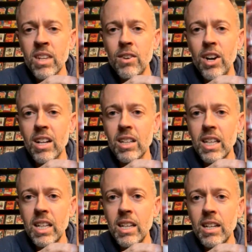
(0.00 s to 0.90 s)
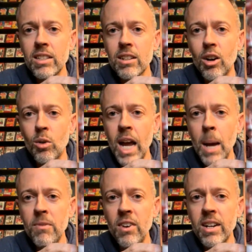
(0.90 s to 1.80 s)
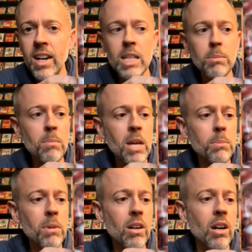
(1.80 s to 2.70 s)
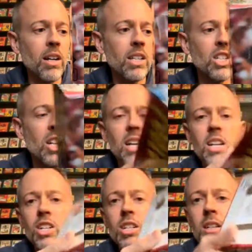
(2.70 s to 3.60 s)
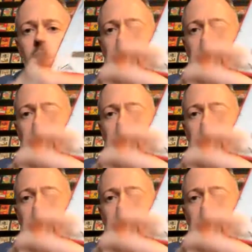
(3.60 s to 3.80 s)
Very clean. It's all wrapped very nice by Baseball Card Exchange.